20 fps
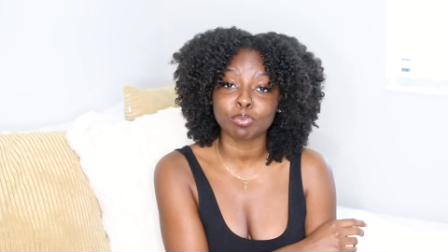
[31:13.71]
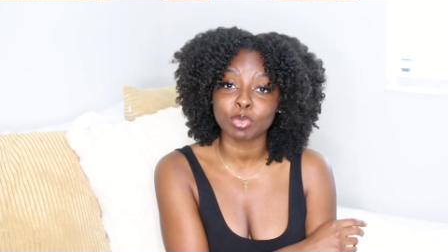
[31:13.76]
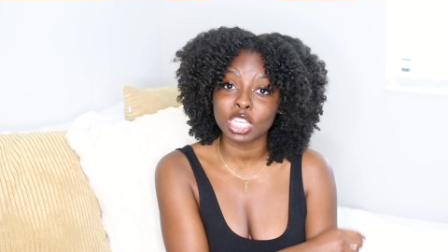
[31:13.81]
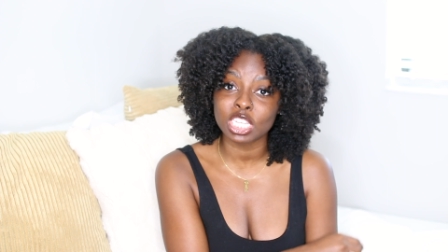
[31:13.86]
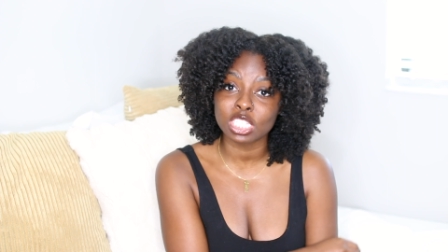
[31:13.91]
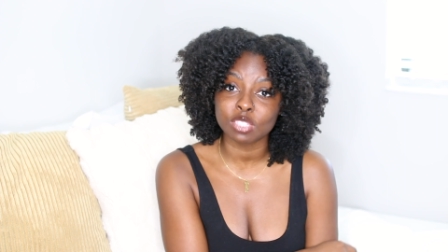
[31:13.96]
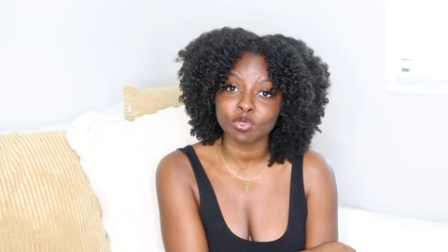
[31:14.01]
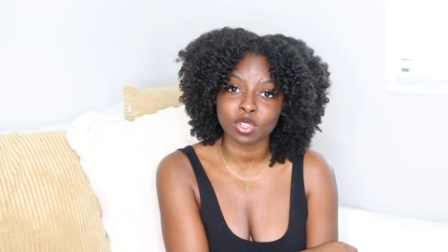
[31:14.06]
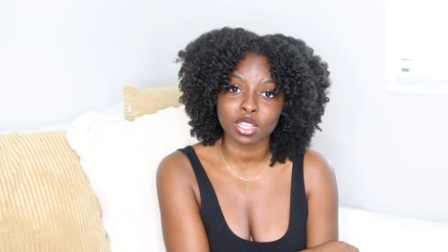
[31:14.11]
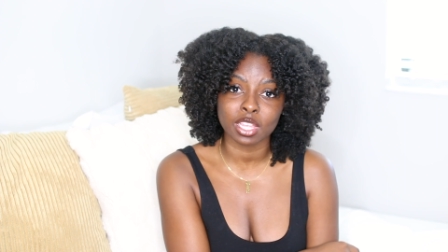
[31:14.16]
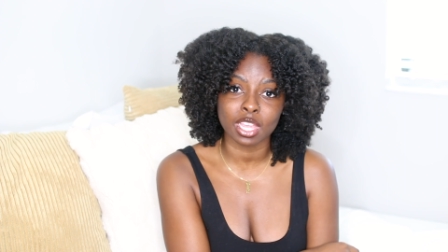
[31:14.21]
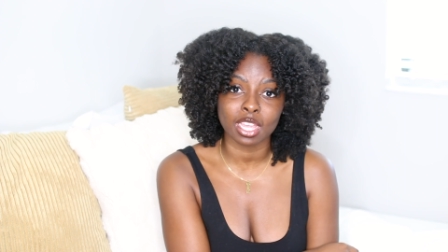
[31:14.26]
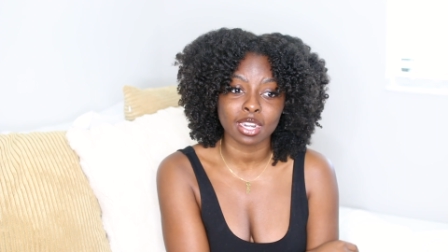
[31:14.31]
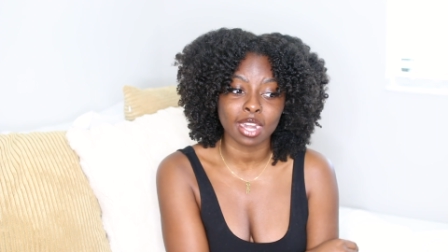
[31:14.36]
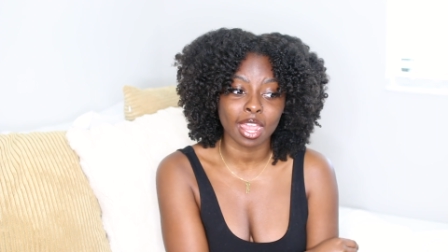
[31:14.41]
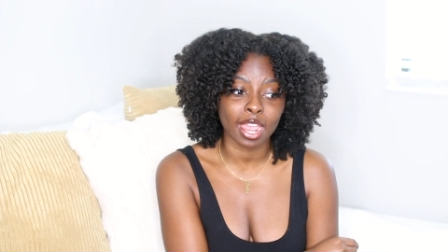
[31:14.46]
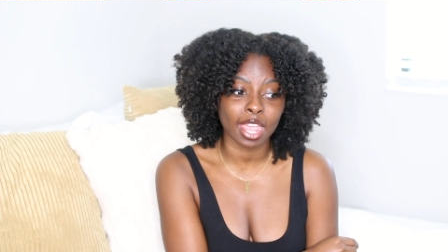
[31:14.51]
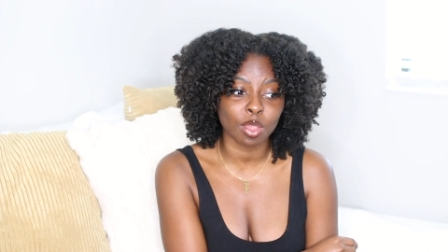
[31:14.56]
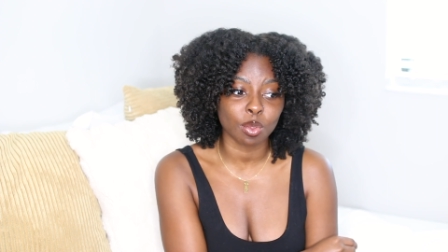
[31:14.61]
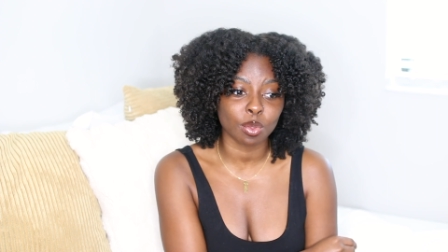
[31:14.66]
peacefully
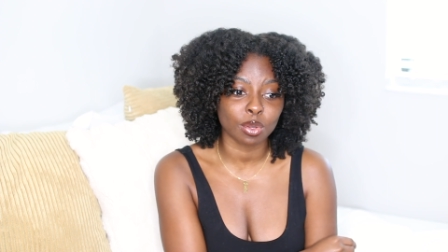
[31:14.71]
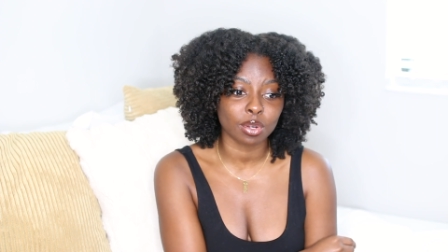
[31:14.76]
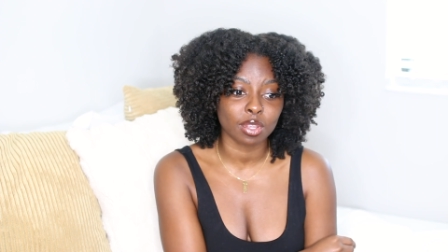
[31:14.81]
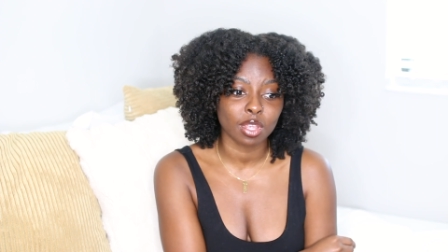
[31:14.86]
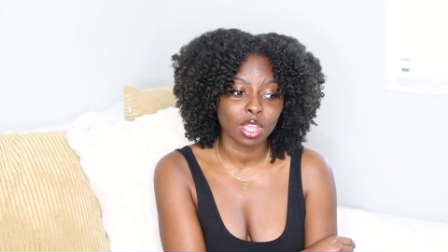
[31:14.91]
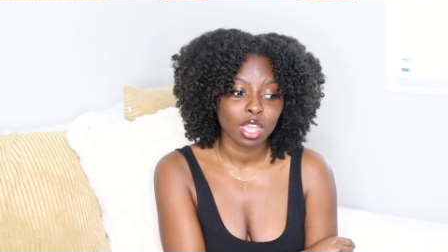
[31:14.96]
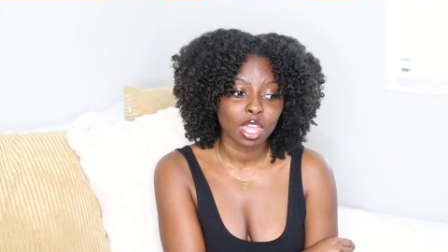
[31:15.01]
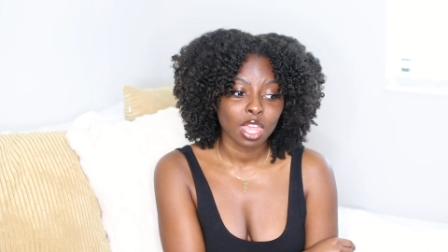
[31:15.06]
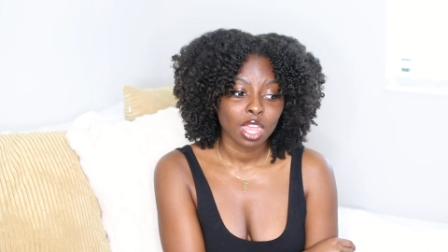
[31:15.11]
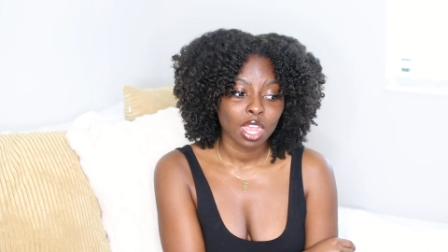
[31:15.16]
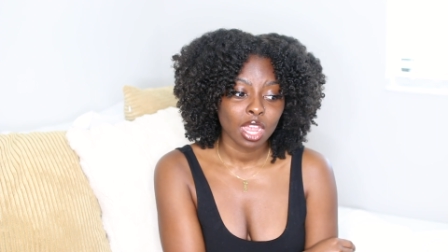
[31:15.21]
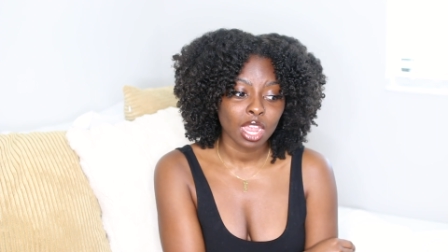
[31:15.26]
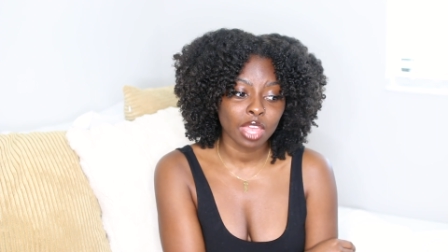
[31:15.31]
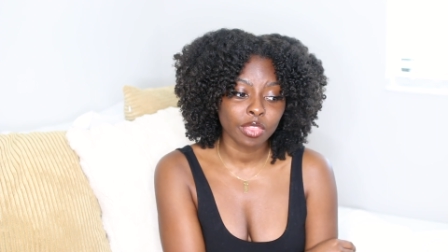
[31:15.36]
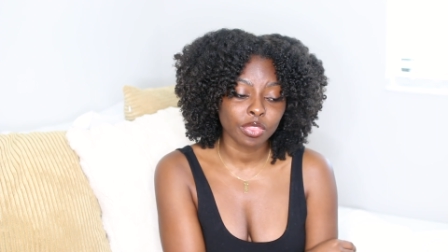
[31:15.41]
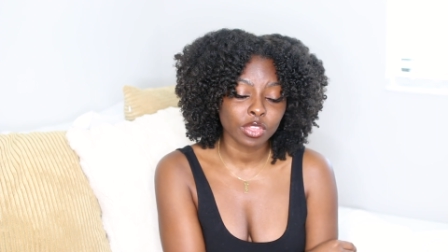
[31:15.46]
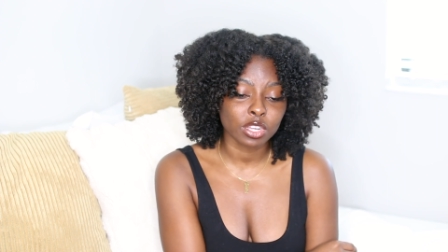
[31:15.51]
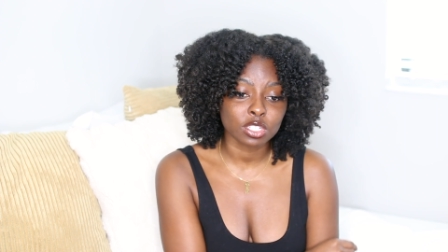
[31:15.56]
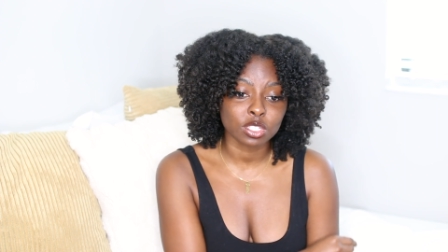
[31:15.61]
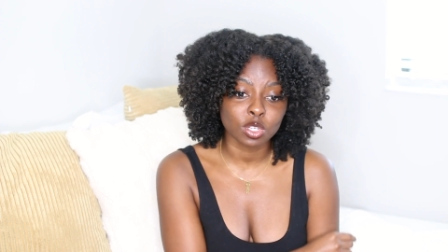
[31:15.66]
at night
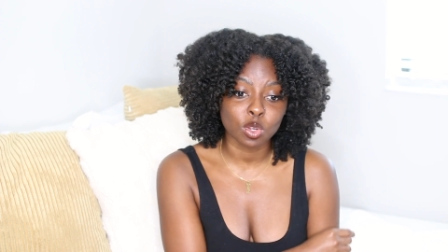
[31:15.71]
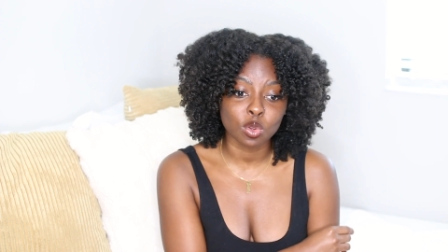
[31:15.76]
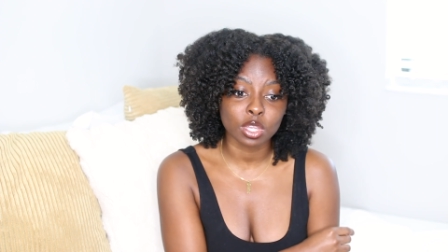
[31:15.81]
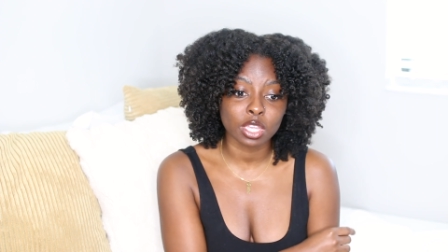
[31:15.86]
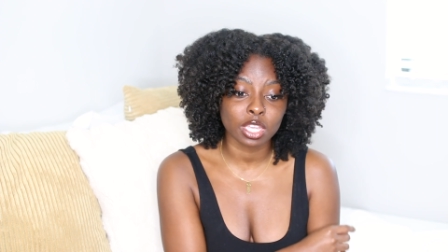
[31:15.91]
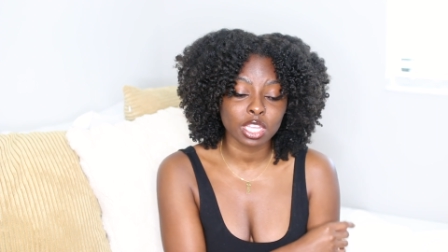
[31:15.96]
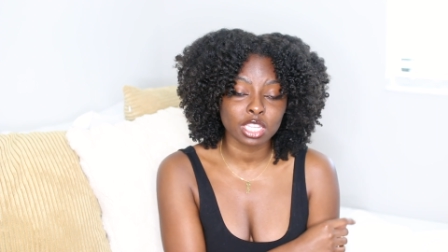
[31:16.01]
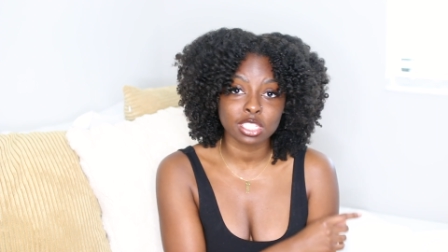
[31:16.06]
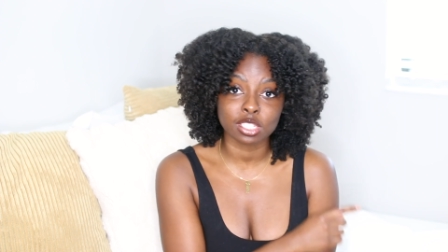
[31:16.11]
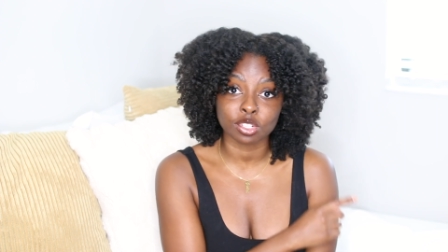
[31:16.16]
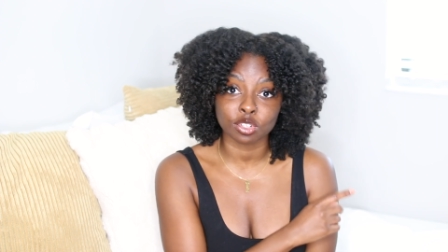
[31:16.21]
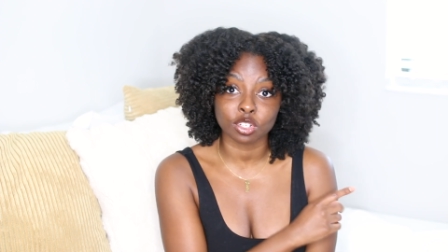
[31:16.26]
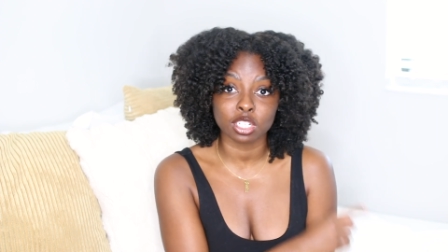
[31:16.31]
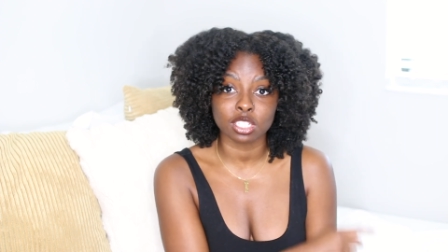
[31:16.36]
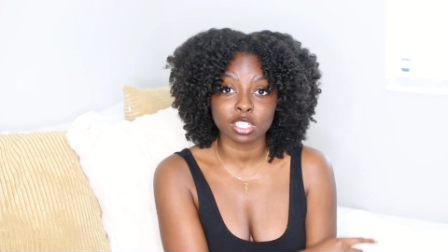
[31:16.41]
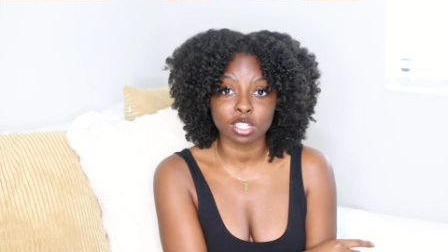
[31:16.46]
and there's no kids